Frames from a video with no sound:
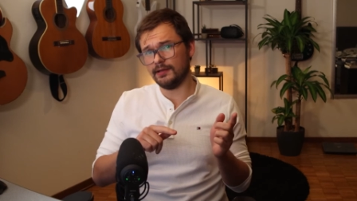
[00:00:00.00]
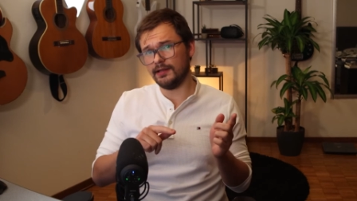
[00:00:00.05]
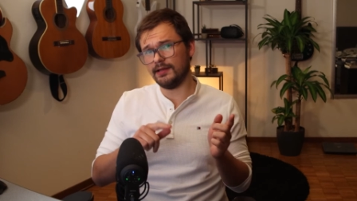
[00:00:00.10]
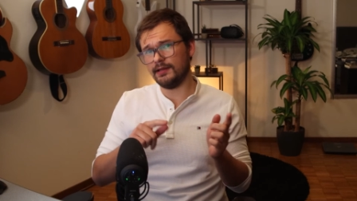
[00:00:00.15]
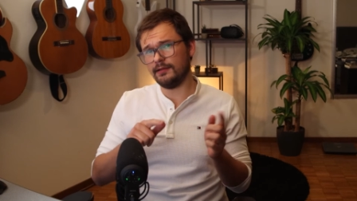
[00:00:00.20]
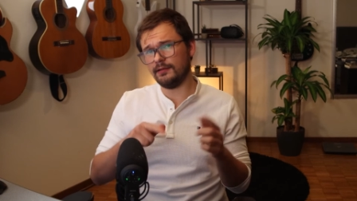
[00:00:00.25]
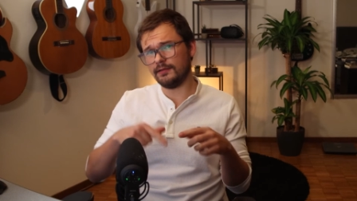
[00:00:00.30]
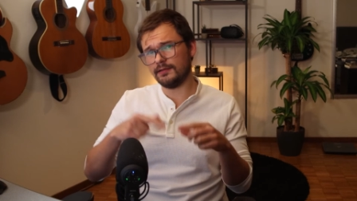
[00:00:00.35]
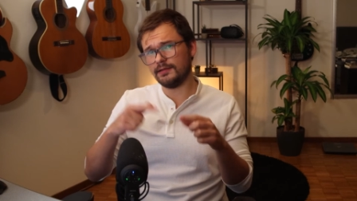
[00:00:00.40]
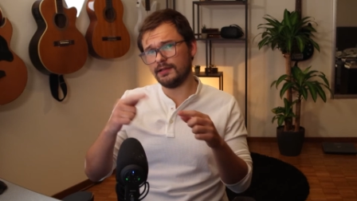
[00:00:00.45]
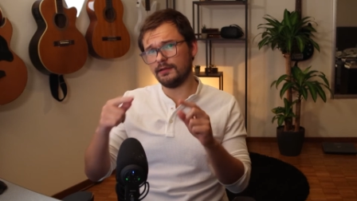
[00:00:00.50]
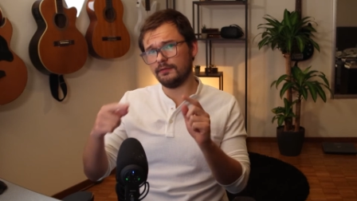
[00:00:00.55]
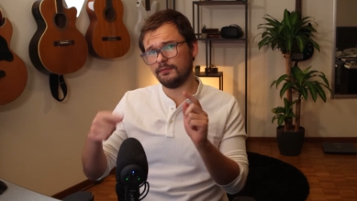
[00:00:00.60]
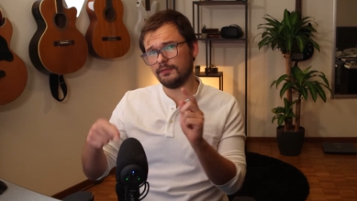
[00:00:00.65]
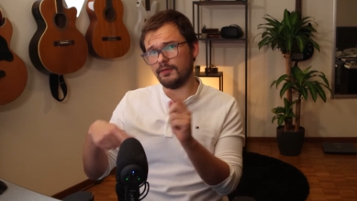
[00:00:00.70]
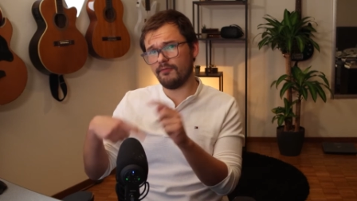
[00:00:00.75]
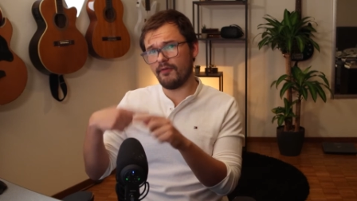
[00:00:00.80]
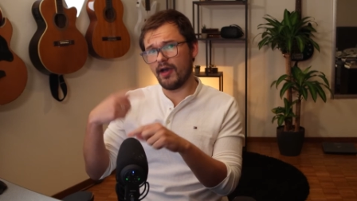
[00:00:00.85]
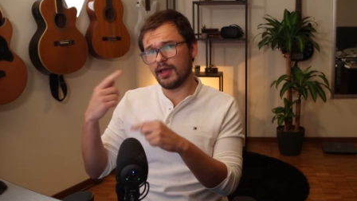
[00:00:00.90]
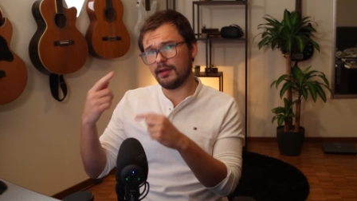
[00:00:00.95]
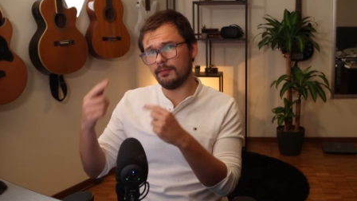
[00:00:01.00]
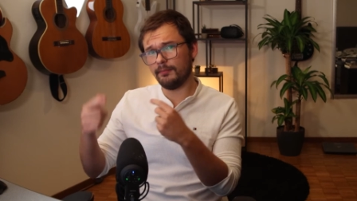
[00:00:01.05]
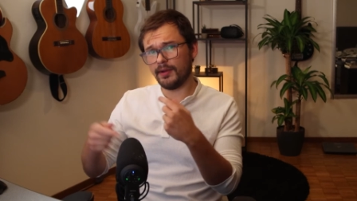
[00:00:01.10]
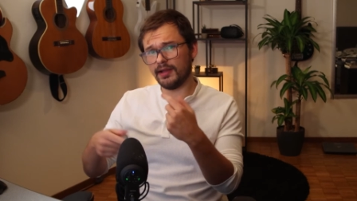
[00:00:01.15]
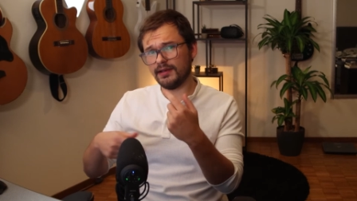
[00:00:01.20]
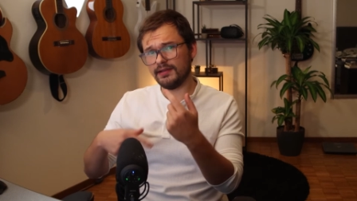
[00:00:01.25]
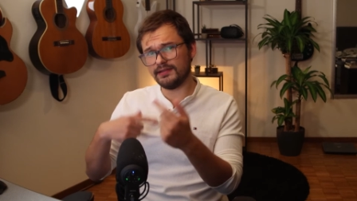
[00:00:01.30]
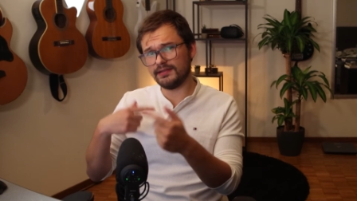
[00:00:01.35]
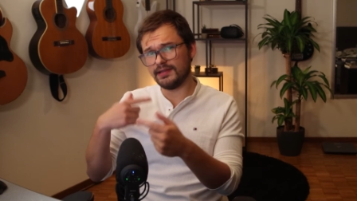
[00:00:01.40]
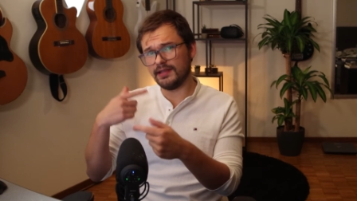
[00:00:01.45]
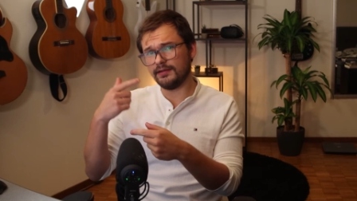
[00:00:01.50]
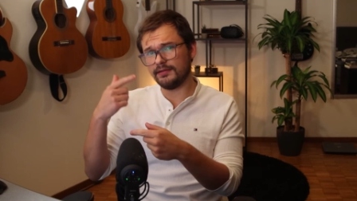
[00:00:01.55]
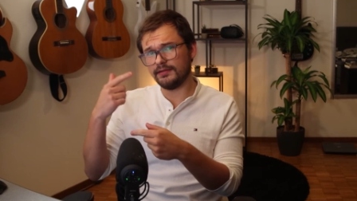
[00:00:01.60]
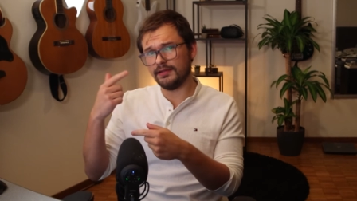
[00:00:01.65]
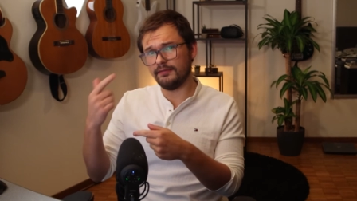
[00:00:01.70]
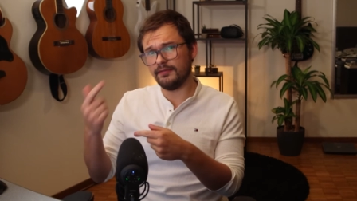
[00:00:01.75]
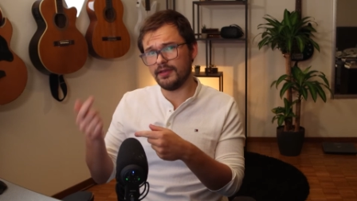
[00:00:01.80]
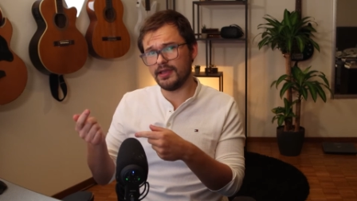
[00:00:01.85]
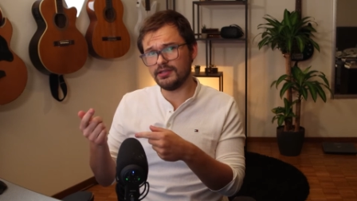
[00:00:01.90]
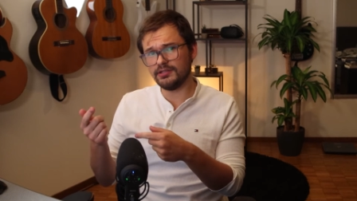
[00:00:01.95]
and instead of dividing by the standard
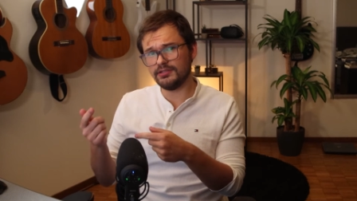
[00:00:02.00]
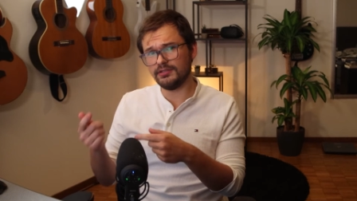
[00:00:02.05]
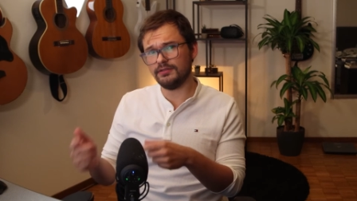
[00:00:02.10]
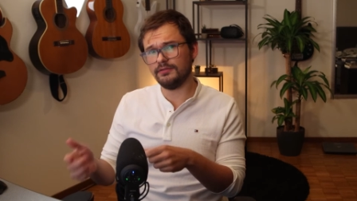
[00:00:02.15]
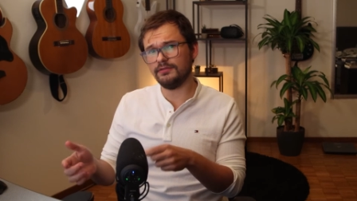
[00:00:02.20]
deviation,